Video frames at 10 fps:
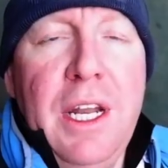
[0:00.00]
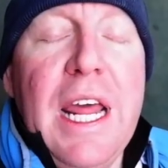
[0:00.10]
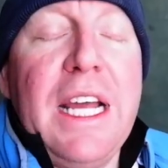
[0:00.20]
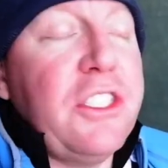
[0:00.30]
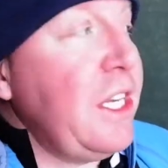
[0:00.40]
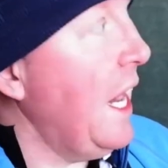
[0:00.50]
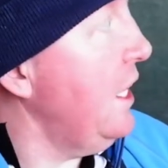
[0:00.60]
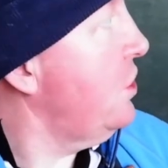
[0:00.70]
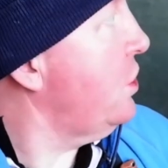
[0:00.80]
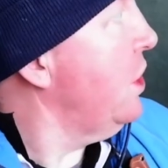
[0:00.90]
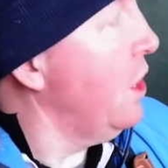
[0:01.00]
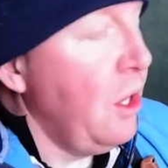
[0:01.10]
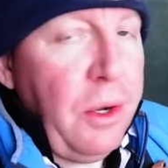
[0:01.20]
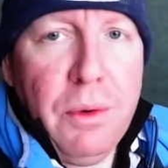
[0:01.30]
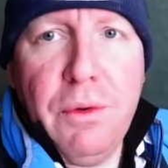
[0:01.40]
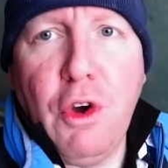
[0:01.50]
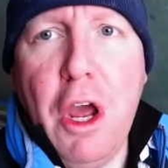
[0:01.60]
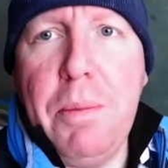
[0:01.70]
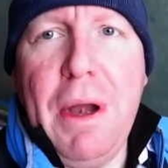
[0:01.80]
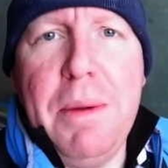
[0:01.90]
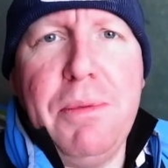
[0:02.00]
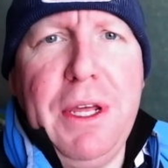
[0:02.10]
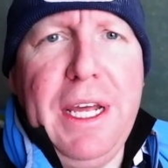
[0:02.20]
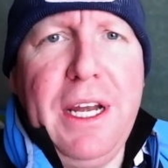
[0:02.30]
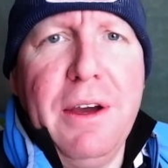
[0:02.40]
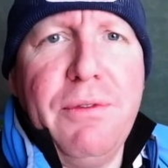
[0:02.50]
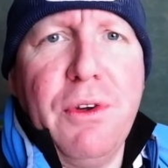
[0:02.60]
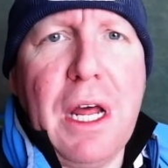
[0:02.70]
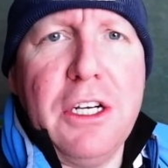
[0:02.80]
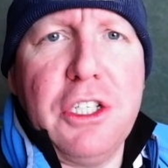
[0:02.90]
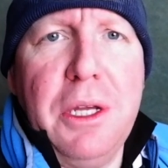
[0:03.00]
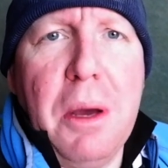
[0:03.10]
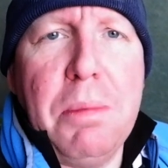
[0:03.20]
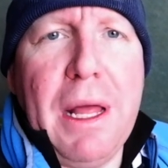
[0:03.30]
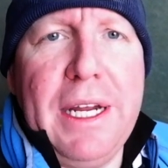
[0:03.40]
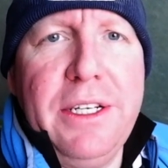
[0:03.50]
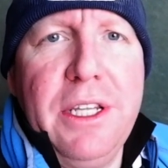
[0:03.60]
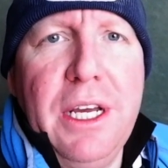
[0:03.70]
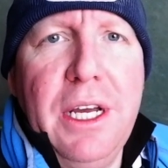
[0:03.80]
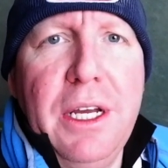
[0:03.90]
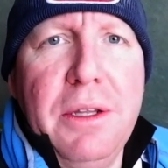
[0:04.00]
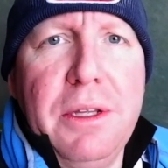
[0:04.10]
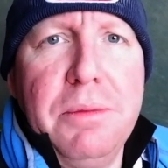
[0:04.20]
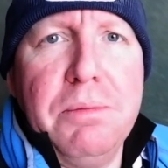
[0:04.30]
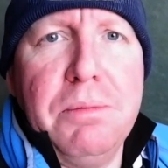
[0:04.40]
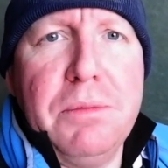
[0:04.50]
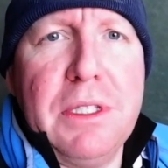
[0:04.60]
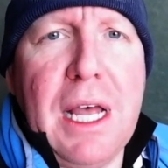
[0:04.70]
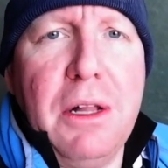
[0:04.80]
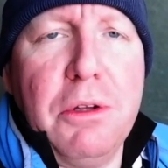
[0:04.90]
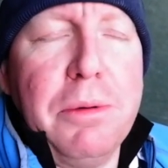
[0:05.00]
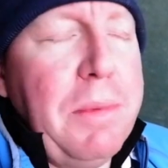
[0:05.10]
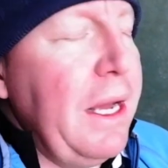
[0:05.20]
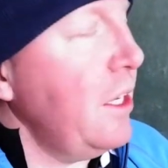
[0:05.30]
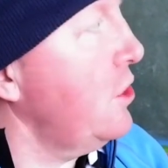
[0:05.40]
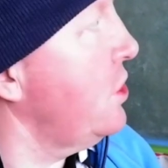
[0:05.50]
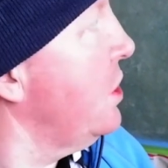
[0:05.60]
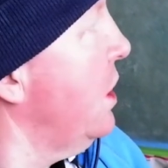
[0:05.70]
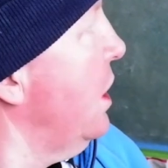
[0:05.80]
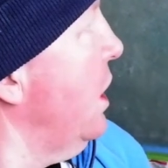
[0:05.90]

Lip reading: Next guys, we've got to prep the area for actually applying the talc mix.